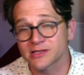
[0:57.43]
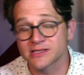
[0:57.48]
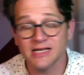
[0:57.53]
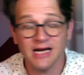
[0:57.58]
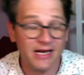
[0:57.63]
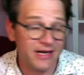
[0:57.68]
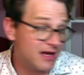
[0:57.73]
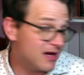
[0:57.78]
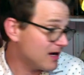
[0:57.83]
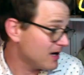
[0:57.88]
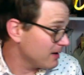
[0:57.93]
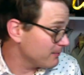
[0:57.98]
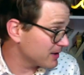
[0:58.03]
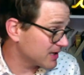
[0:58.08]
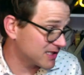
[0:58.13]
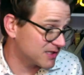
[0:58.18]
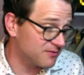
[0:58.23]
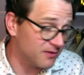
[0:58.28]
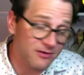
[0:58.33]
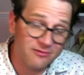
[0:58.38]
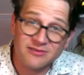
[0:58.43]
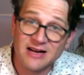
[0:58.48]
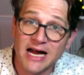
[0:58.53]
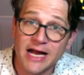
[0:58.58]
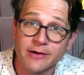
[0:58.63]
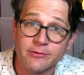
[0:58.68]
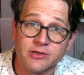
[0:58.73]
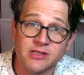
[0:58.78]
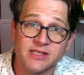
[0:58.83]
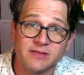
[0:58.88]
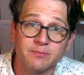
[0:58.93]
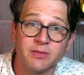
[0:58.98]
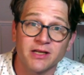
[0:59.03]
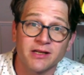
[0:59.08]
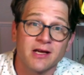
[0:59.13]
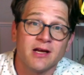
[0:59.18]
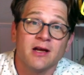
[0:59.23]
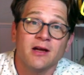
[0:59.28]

not because of a virus, but